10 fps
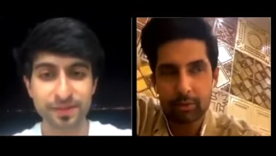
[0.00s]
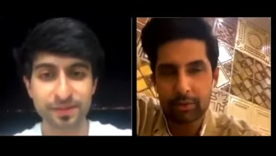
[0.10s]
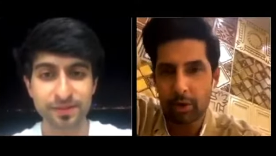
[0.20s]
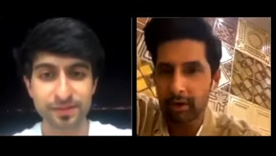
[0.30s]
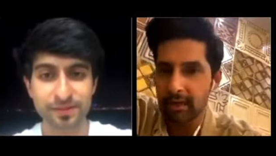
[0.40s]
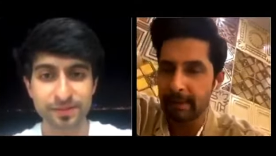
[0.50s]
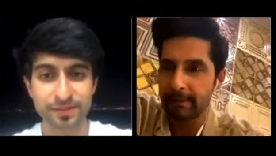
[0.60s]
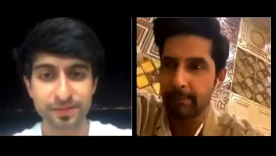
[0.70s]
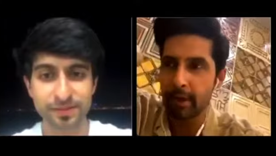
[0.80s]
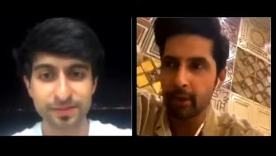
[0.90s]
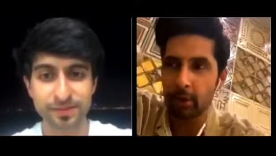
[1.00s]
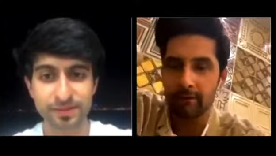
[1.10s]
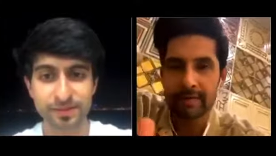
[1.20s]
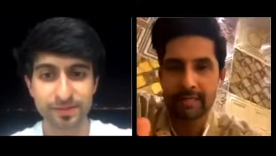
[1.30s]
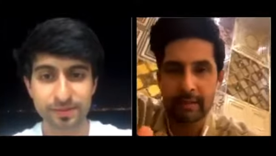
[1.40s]
Speaker 1: your tipping
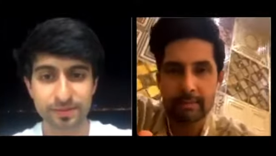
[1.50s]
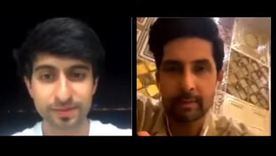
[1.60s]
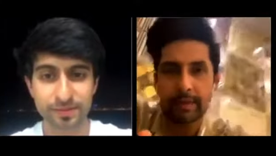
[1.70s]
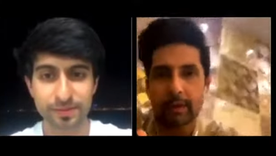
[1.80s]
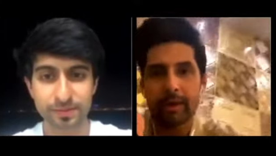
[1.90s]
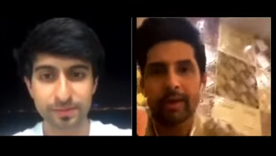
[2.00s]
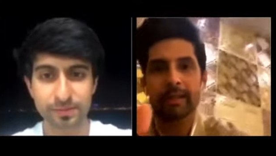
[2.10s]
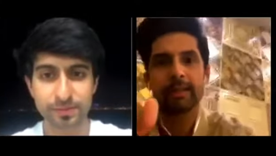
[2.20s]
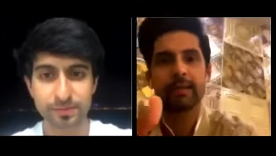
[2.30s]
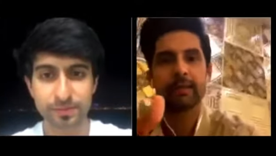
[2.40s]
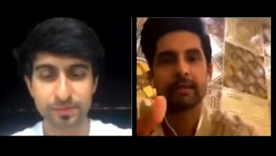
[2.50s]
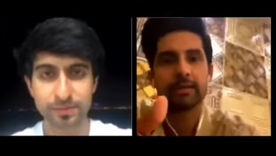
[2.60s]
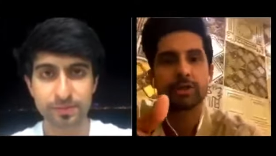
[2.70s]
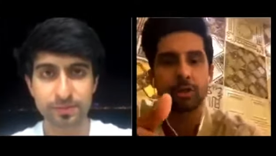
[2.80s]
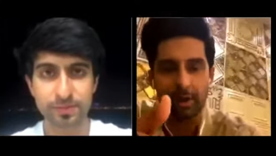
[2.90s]
point always comes when you hit
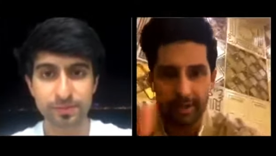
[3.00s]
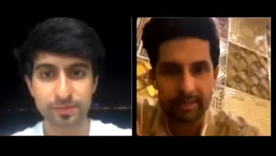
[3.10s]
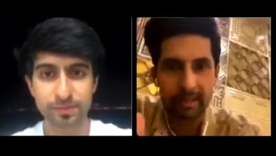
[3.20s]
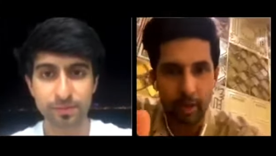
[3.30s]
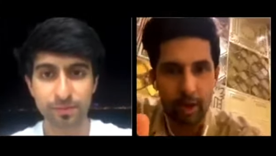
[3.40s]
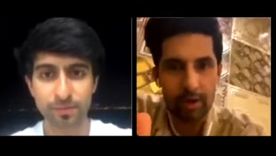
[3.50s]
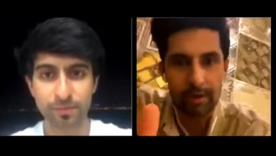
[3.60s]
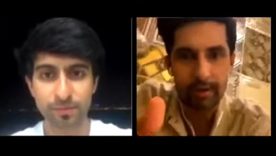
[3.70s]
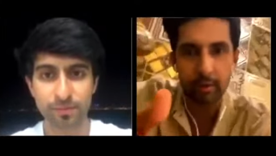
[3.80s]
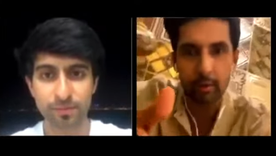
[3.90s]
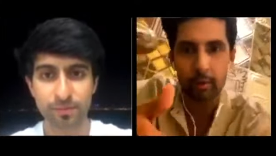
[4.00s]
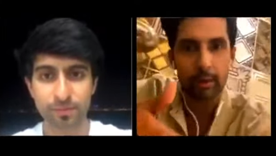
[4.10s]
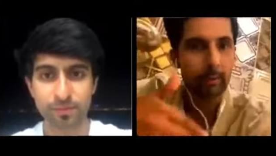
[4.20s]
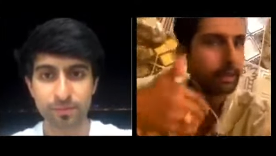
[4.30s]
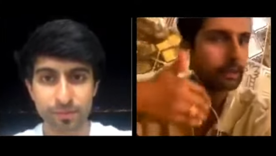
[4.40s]
the strongest deadlock. You
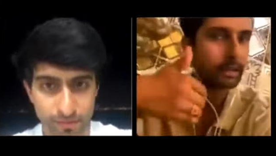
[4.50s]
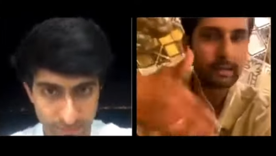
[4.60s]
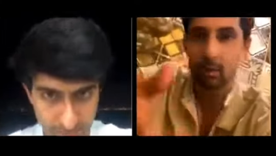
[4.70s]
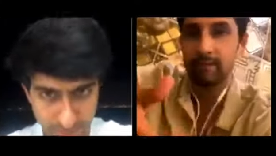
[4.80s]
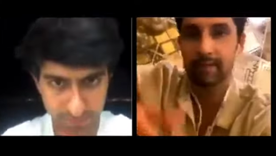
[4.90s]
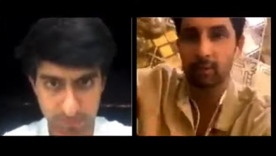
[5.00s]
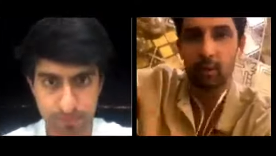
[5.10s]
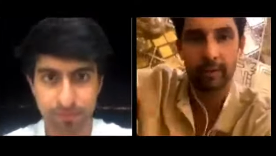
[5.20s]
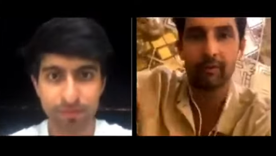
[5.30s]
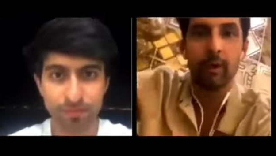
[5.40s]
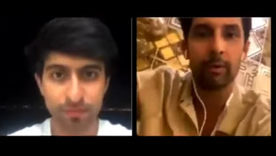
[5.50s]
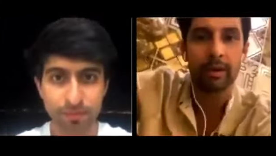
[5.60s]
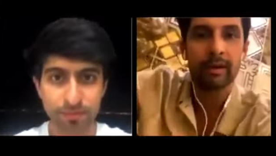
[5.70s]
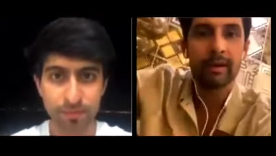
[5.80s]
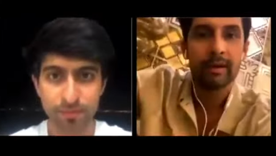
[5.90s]
know, where there is always no way
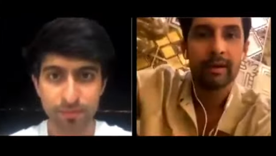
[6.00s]
forward.